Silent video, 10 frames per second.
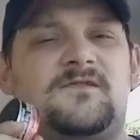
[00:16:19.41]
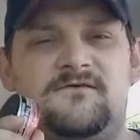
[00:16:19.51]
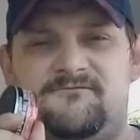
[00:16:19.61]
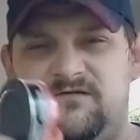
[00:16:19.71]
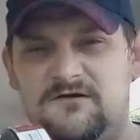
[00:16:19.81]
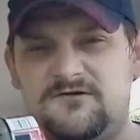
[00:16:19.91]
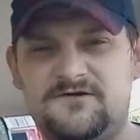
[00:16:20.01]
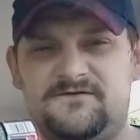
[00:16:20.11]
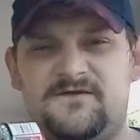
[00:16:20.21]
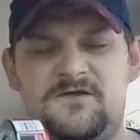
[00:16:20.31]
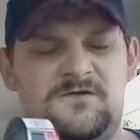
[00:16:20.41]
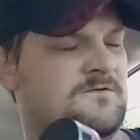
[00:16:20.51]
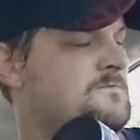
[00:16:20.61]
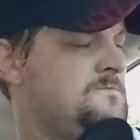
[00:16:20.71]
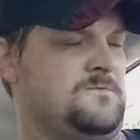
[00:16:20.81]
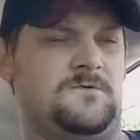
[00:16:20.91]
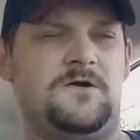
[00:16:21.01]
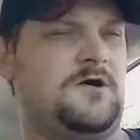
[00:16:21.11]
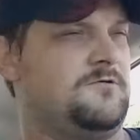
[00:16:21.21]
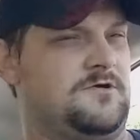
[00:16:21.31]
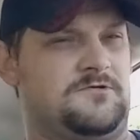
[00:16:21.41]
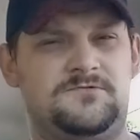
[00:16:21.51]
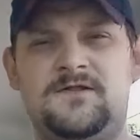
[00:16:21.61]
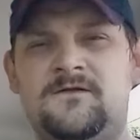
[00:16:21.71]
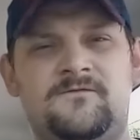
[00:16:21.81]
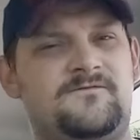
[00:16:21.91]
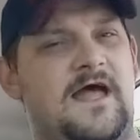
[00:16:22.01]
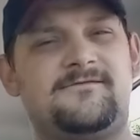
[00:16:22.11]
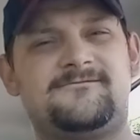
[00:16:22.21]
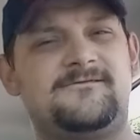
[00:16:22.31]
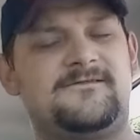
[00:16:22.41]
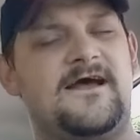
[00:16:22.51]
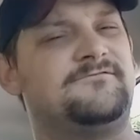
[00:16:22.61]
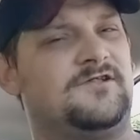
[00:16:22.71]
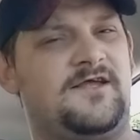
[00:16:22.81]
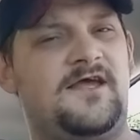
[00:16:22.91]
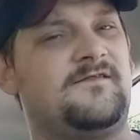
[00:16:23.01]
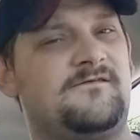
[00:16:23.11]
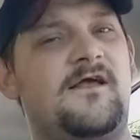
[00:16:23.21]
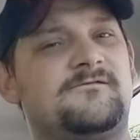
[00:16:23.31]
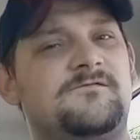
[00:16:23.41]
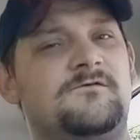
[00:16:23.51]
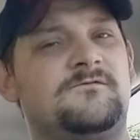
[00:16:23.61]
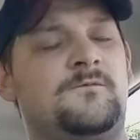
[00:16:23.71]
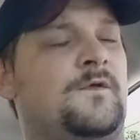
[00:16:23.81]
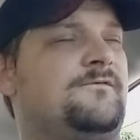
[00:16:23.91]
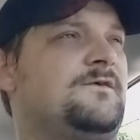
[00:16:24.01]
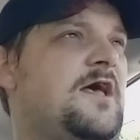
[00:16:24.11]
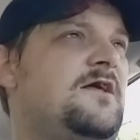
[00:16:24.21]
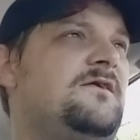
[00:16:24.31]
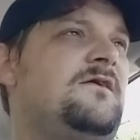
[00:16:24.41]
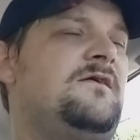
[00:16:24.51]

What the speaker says: The floaters, oh no. That's definitely, it's losing points for that.